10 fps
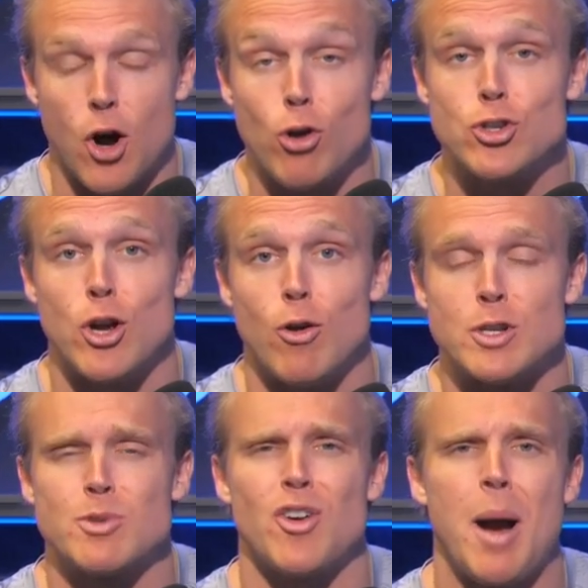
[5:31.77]
Also,
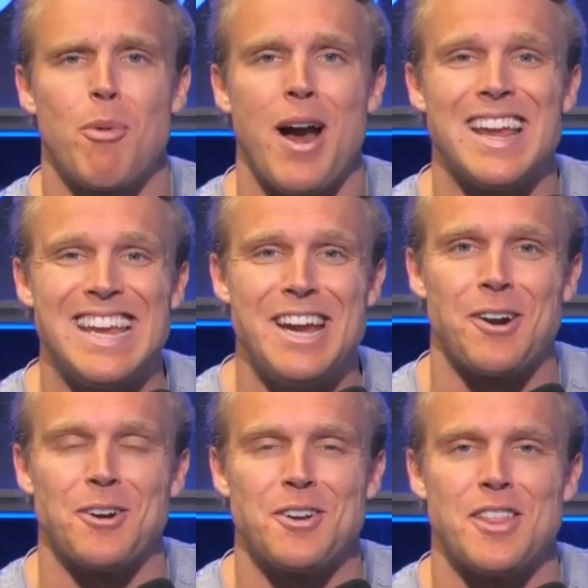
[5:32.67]
subscribe right
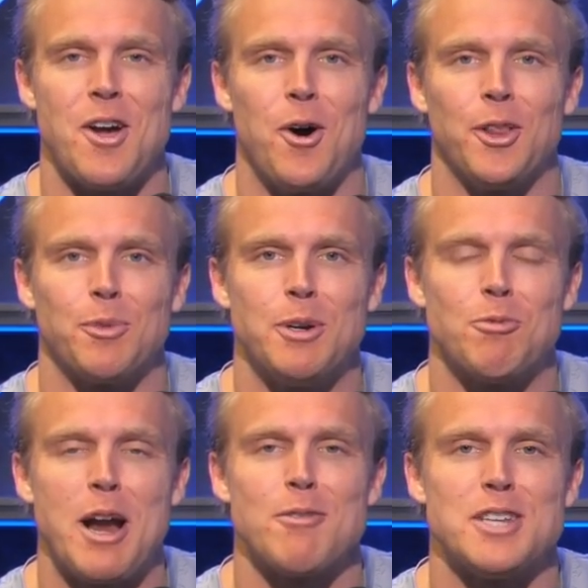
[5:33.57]
here to the On3
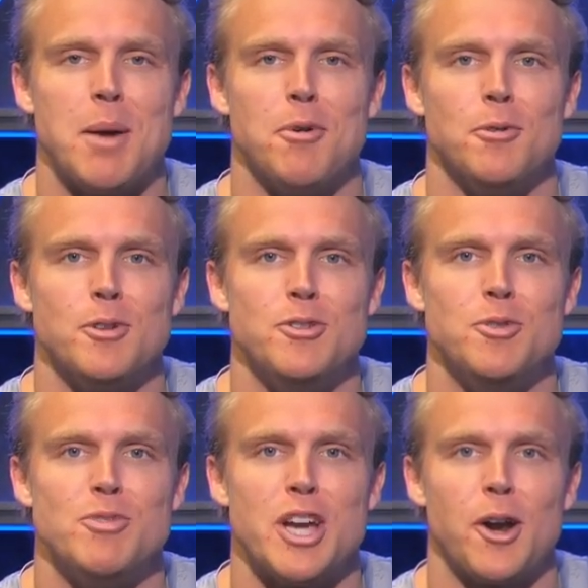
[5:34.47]
Roundtable
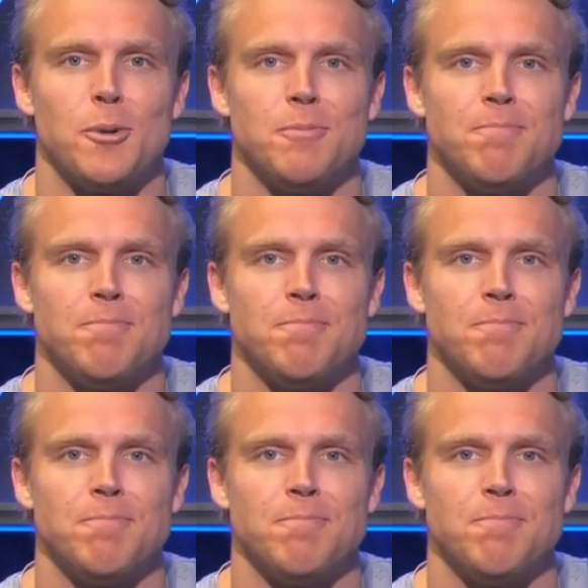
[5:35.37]
YouTube channel.